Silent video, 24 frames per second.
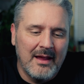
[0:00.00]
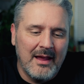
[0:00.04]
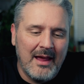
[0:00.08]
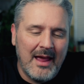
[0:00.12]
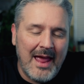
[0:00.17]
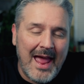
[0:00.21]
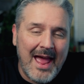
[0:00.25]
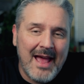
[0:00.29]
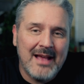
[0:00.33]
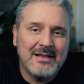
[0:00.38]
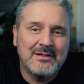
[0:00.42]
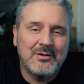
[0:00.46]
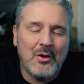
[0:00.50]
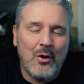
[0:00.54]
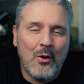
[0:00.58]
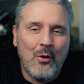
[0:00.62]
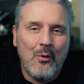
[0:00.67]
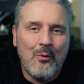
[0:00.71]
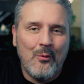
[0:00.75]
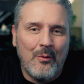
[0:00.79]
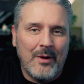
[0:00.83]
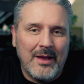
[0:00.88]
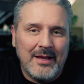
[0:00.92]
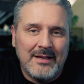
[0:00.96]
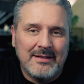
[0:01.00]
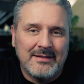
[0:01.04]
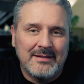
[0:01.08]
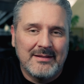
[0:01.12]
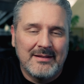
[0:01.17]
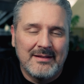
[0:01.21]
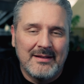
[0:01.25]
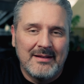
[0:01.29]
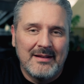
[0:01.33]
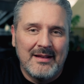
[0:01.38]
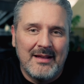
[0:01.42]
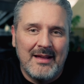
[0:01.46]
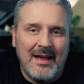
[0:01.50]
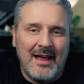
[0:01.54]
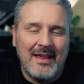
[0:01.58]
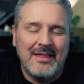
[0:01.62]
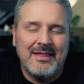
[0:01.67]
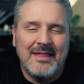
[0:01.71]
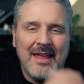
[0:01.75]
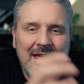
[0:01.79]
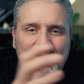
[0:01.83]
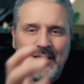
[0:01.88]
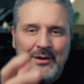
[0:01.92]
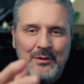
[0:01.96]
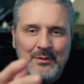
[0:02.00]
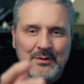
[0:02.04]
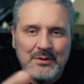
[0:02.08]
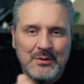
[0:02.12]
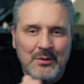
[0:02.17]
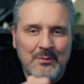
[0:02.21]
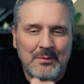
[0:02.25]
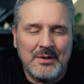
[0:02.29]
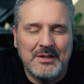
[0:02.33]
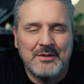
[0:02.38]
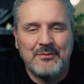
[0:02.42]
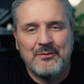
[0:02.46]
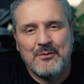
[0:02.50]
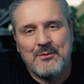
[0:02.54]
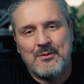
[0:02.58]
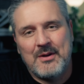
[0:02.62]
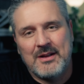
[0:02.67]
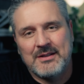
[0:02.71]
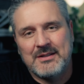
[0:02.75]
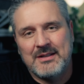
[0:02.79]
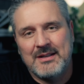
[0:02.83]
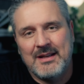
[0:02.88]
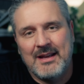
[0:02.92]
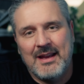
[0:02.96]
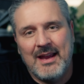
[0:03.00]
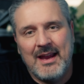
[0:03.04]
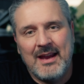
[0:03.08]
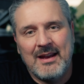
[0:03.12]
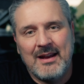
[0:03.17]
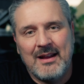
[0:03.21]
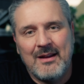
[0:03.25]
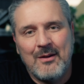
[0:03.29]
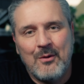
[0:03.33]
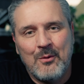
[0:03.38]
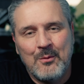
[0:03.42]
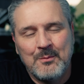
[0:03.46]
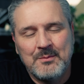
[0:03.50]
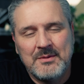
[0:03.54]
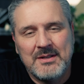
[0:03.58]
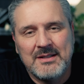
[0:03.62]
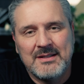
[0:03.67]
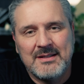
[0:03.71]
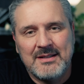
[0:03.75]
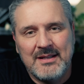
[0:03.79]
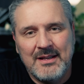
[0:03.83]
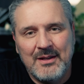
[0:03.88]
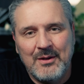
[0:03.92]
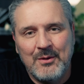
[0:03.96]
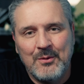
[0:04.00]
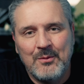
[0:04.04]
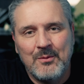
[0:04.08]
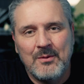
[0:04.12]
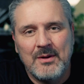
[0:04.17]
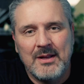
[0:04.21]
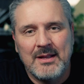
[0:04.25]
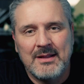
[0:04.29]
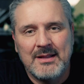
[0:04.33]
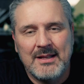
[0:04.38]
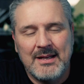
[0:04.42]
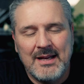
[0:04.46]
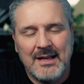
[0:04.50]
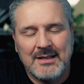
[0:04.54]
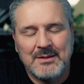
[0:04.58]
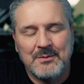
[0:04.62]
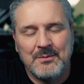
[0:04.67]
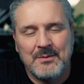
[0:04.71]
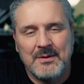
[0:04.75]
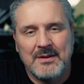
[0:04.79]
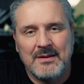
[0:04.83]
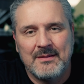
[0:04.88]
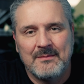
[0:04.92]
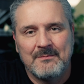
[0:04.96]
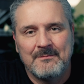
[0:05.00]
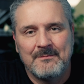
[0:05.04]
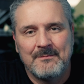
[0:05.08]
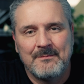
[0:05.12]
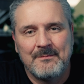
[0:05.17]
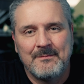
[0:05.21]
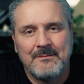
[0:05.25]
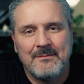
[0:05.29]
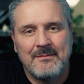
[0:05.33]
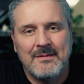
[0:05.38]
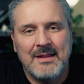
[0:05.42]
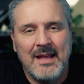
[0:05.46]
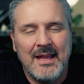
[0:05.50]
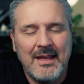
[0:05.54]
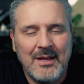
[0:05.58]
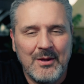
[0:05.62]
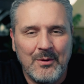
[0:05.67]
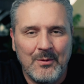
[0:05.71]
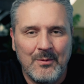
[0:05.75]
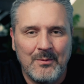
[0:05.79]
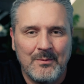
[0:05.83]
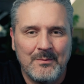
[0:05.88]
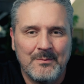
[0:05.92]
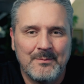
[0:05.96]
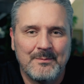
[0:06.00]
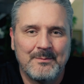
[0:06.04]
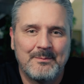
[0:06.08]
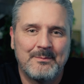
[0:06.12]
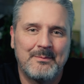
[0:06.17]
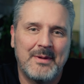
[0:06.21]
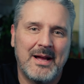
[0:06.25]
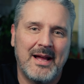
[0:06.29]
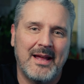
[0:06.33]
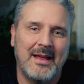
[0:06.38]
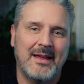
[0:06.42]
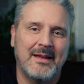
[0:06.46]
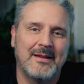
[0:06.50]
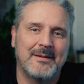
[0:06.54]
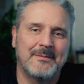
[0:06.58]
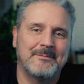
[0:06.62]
as always, I thank you so much for watching, and I hope to see you in the next one. Thank you. Bye.